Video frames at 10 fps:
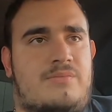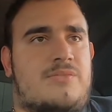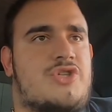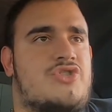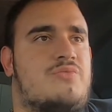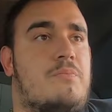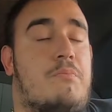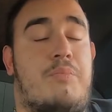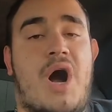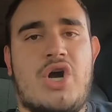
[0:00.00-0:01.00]
just
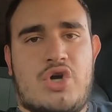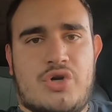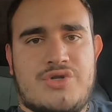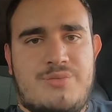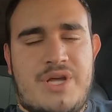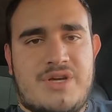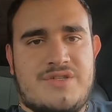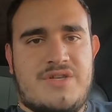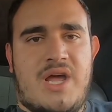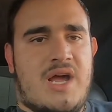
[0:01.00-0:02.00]
bonkers
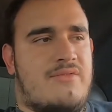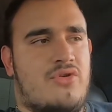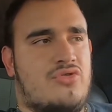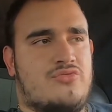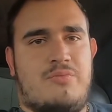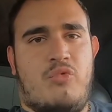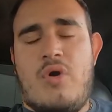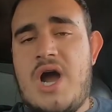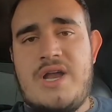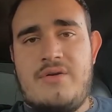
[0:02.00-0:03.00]
because they have all those
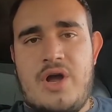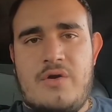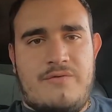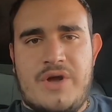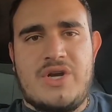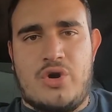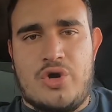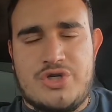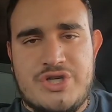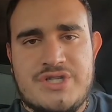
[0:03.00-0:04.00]
wide fender
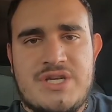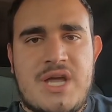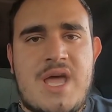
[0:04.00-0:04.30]
arches.